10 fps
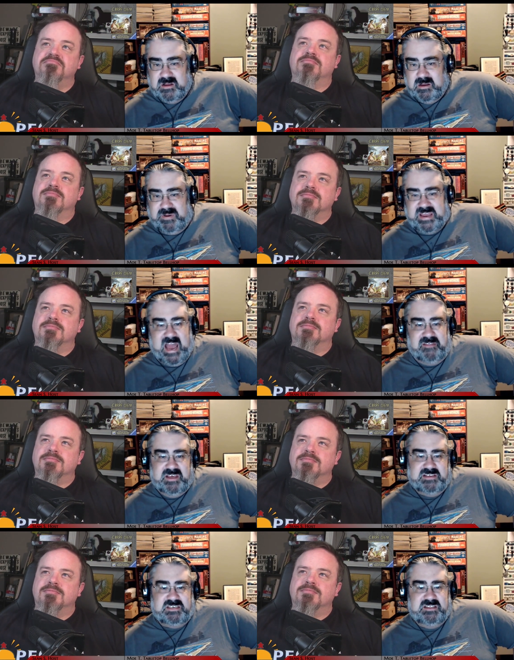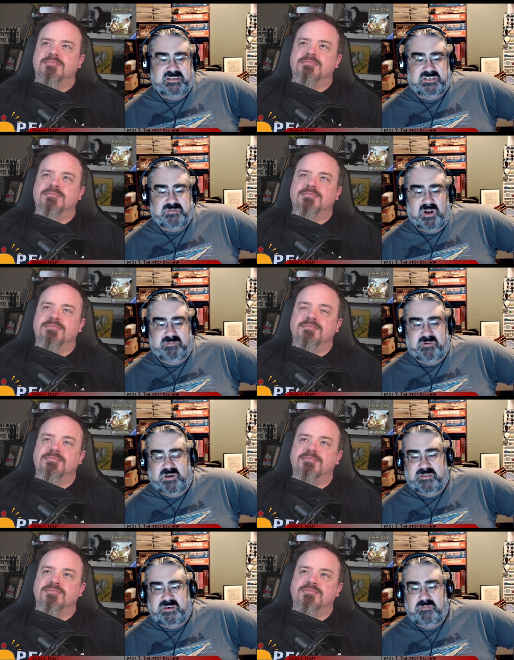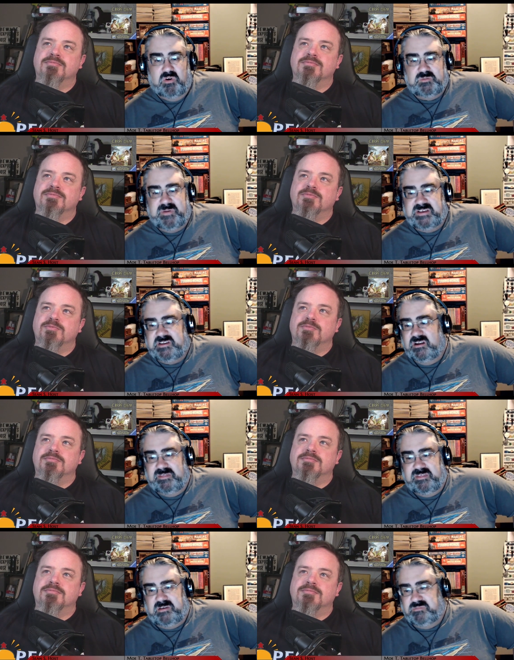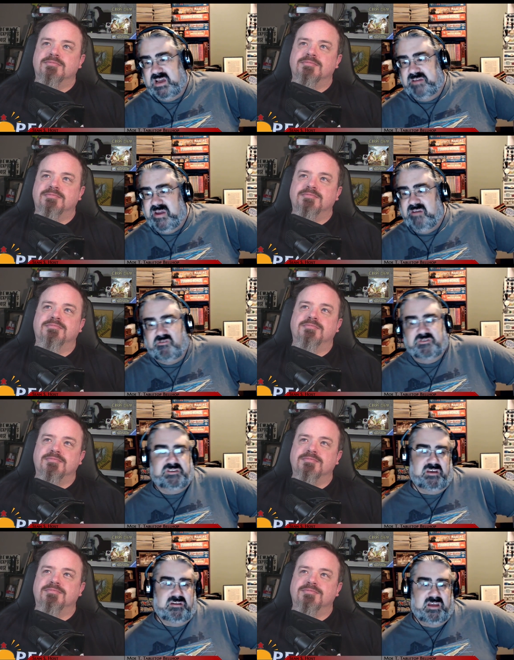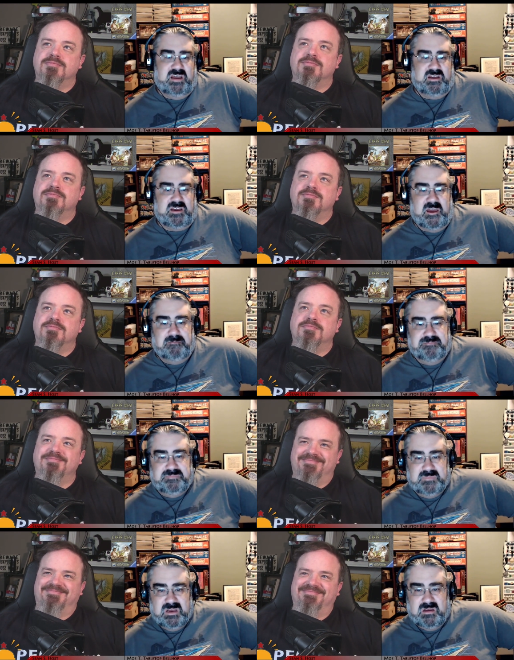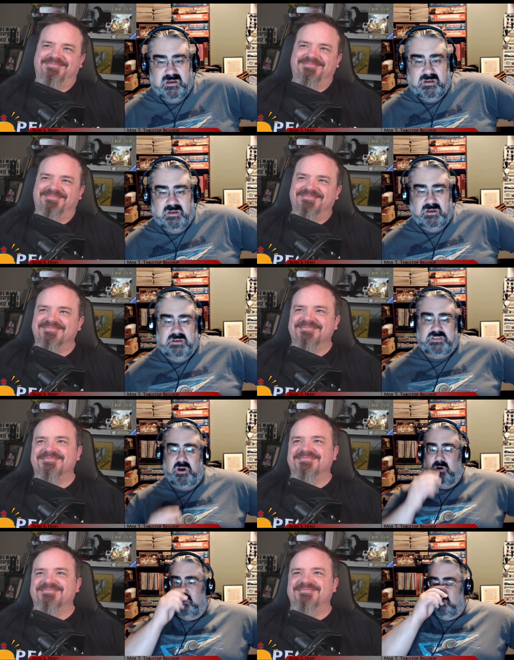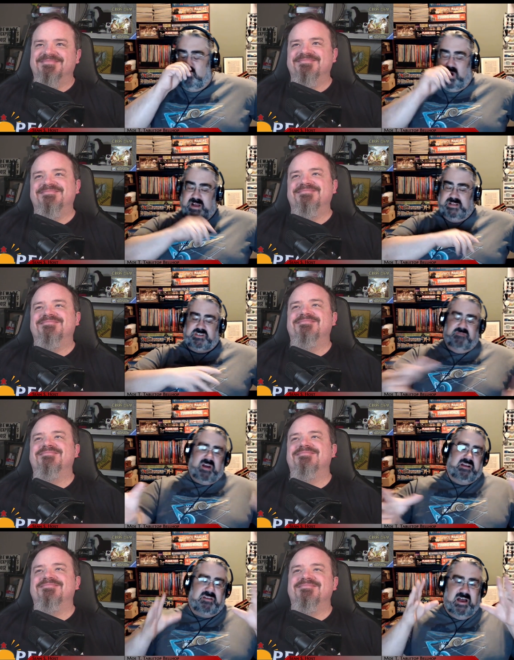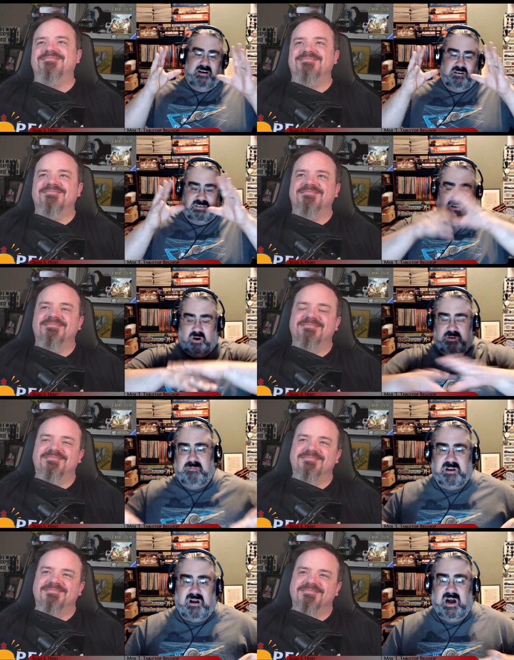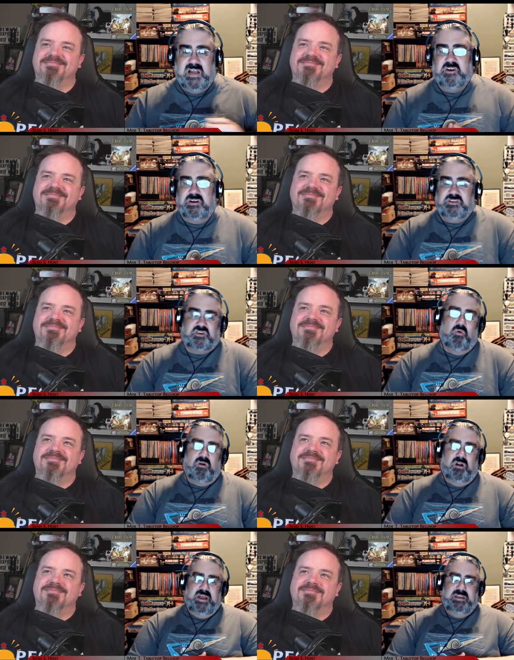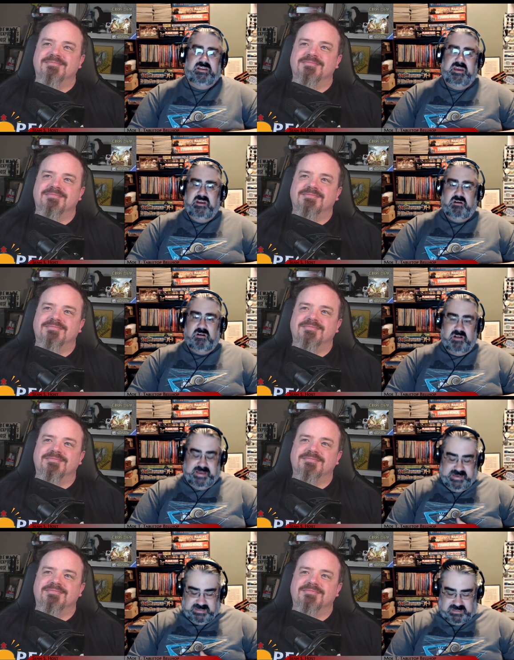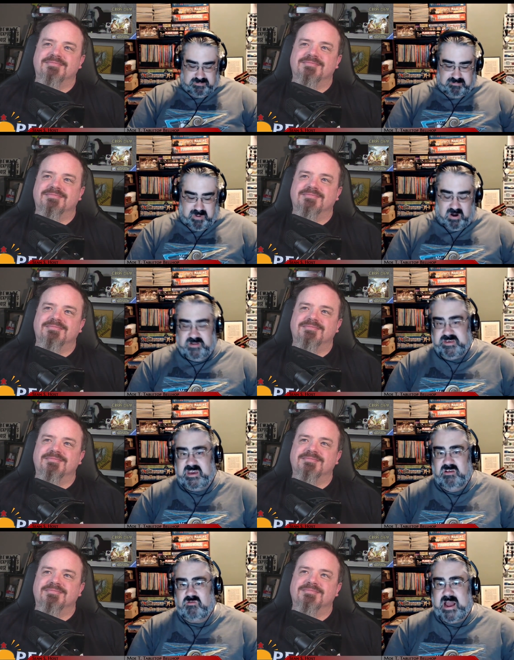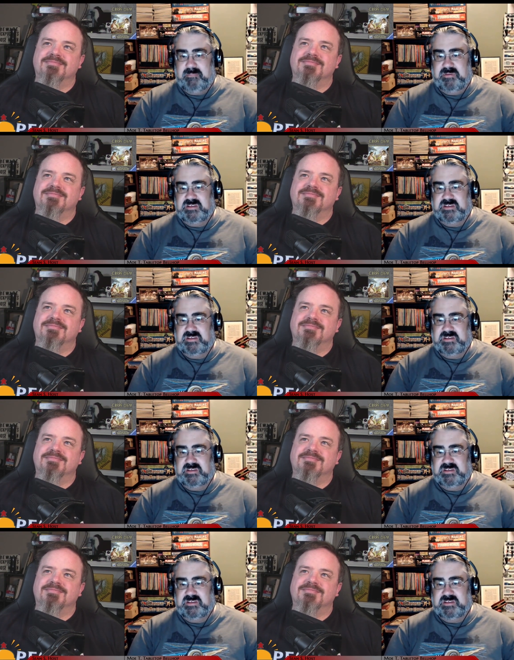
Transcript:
Speaker 1: But yeah, this is probably one of the most pasted on themes I've ever seen in a game. So once you've got your tiles and all of them are gone, you're going to score. And here is part of the killer app of this